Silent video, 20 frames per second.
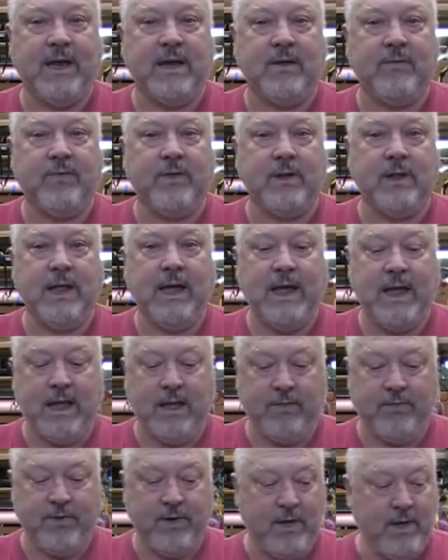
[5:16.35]
of the
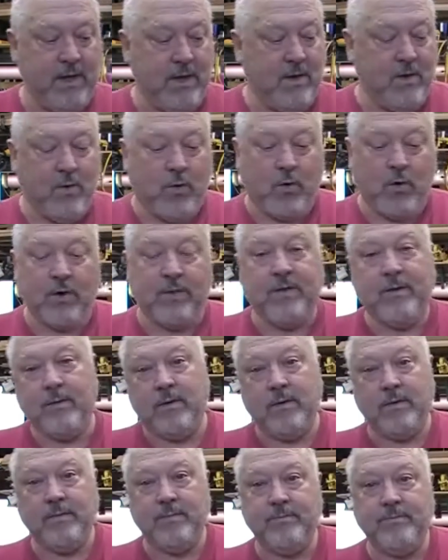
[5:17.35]
lathe or the
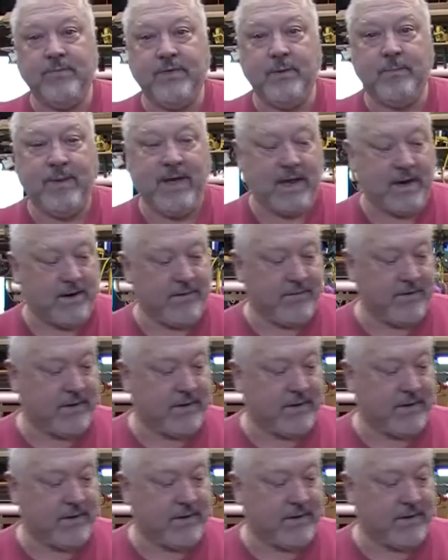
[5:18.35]
bed of the